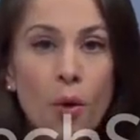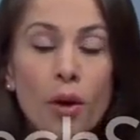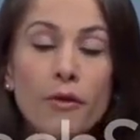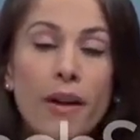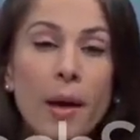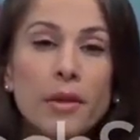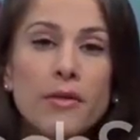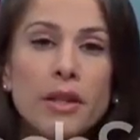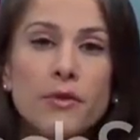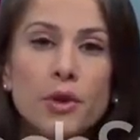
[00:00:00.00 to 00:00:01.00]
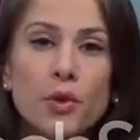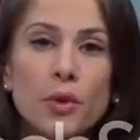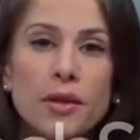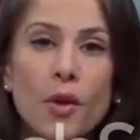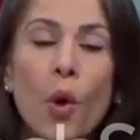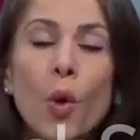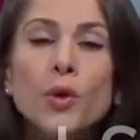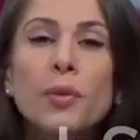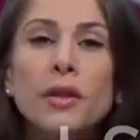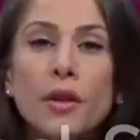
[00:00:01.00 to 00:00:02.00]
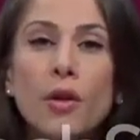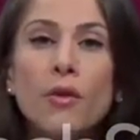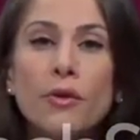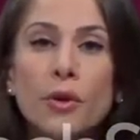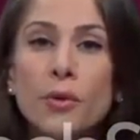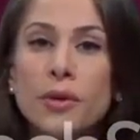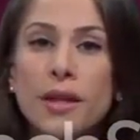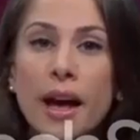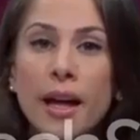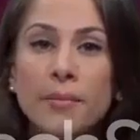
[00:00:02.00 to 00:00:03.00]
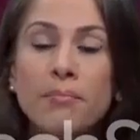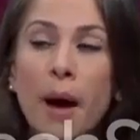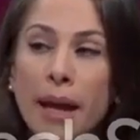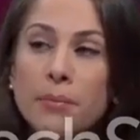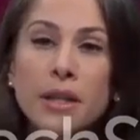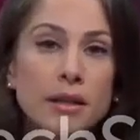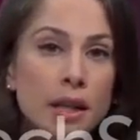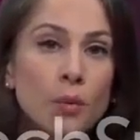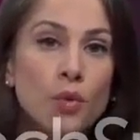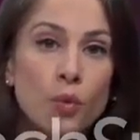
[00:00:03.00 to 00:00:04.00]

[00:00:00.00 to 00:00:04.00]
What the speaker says: or a family of individuals that hold political views that might be deemed